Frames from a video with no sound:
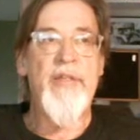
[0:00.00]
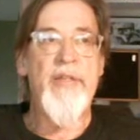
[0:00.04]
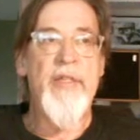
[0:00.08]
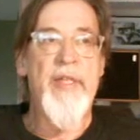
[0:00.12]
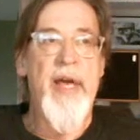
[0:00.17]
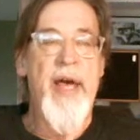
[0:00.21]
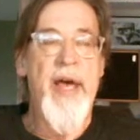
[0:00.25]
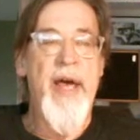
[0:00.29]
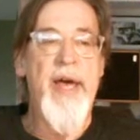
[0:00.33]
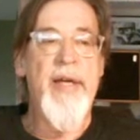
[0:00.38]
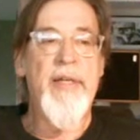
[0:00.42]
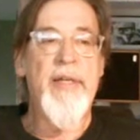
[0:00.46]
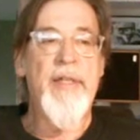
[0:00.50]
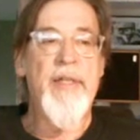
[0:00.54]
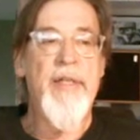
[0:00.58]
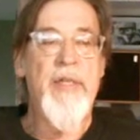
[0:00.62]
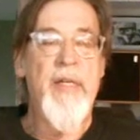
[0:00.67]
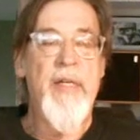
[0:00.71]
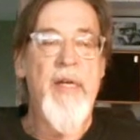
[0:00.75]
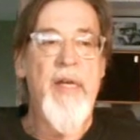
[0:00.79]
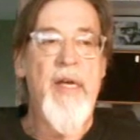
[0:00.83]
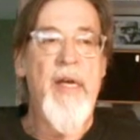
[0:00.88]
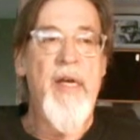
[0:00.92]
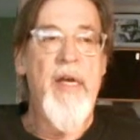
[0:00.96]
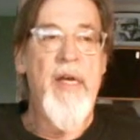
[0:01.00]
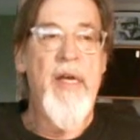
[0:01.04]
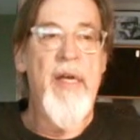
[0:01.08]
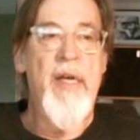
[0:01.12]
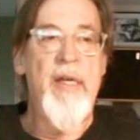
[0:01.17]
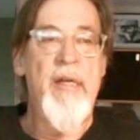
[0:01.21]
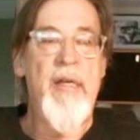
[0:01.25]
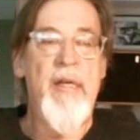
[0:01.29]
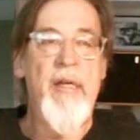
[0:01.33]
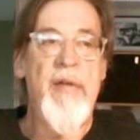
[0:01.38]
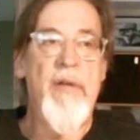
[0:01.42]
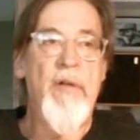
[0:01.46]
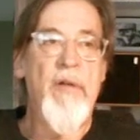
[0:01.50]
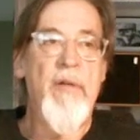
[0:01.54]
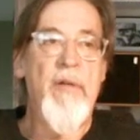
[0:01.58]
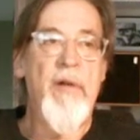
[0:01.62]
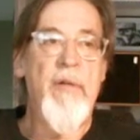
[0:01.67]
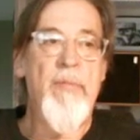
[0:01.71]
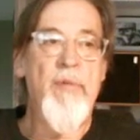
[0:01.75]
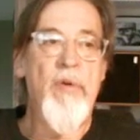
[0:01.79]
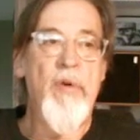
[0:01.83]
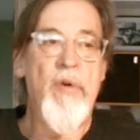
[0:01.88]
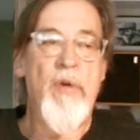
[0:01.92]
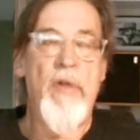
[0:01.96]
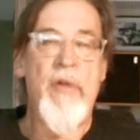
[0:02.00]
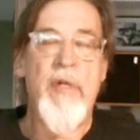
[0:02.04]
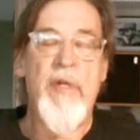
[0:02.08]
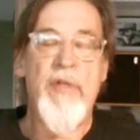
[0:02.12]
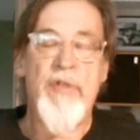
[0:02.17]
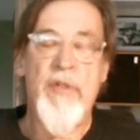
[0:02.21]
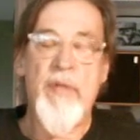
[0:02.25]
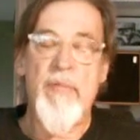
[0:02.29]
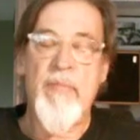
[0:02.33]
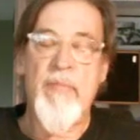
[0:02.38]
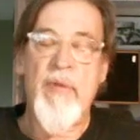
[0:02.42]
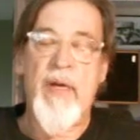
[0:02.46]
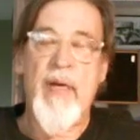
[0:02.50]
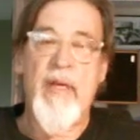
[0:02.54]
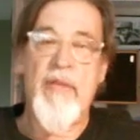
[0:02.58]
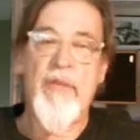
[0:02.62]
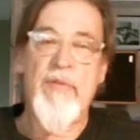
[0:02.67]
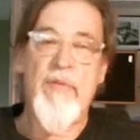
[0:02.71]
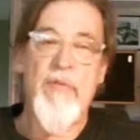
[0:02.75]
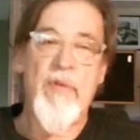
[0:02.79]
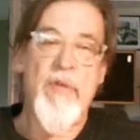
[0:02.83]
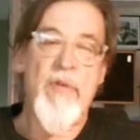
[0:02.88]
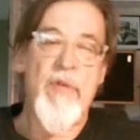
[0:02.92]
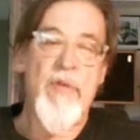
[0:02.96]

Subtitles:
that you can do a comparative study comparing a